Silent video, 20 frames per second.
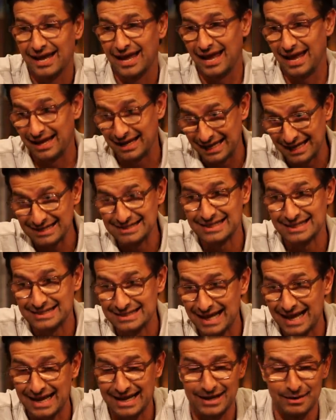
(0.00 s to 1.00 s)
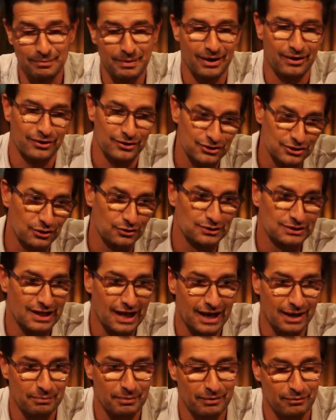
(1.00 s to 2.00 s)
And he's excited about it, so it's
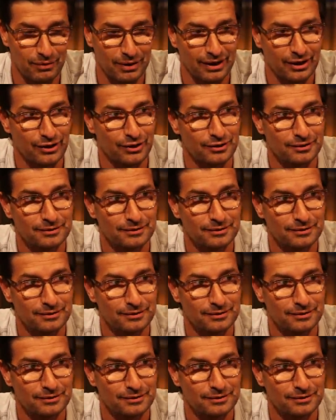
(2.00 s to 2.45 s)
got to wow. be really good.